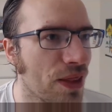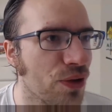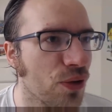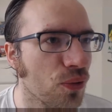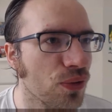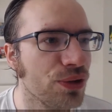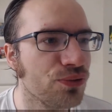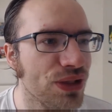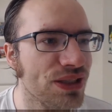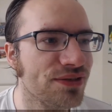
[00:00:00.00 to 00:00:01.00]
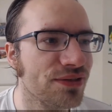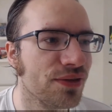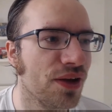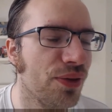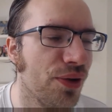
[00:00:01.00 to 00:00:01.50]
the only
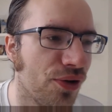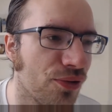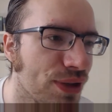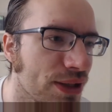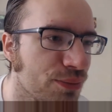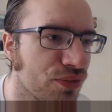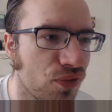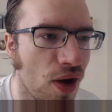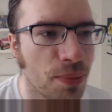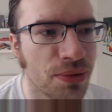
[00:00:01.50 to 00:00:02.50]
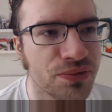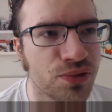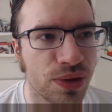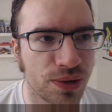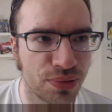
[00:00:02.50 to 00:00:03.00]
reason there are really
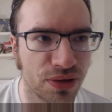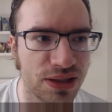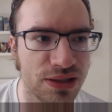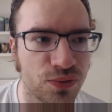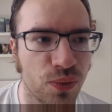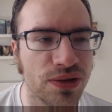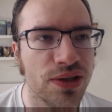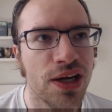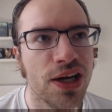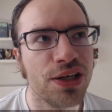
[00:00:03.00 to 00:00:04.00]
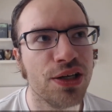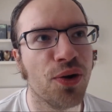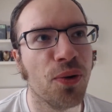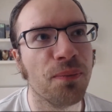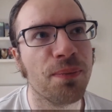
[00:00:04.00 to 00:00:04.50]
problems with the police when you
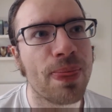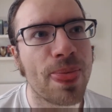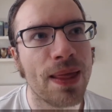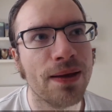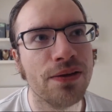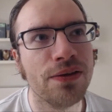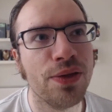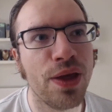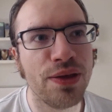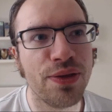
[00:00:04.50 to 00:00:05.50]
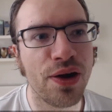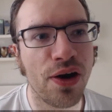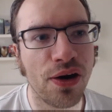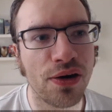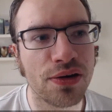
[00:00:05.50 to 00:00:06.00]
know they they
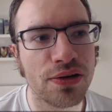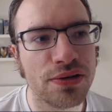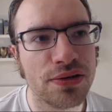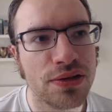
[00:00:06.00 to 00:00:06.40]
are